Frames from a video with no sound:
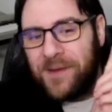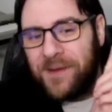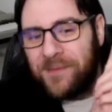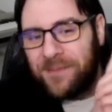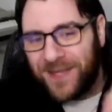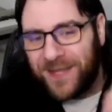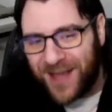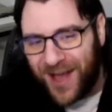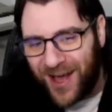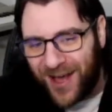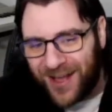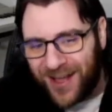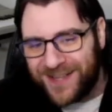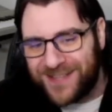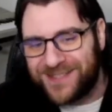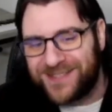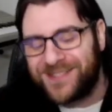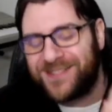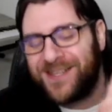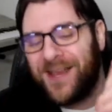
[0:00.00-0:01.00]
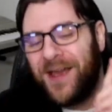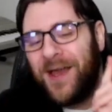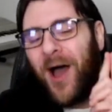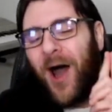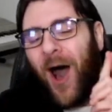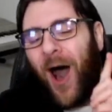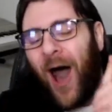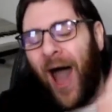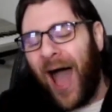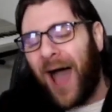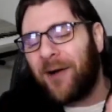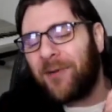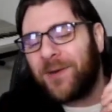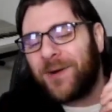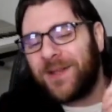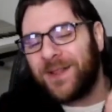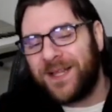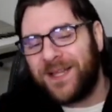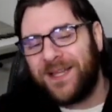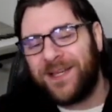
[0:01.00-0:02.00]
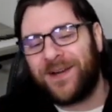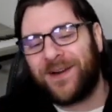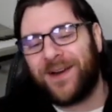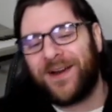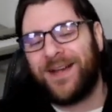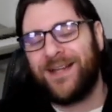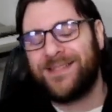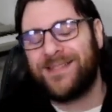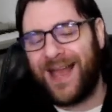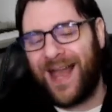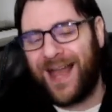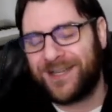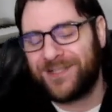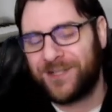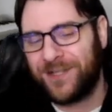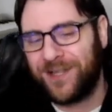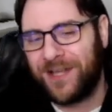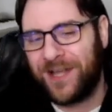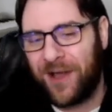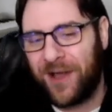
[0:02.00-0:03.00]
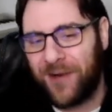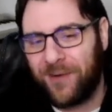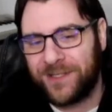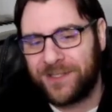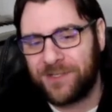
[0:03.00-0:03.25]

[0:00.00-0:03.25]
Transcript: because our Leader is actually going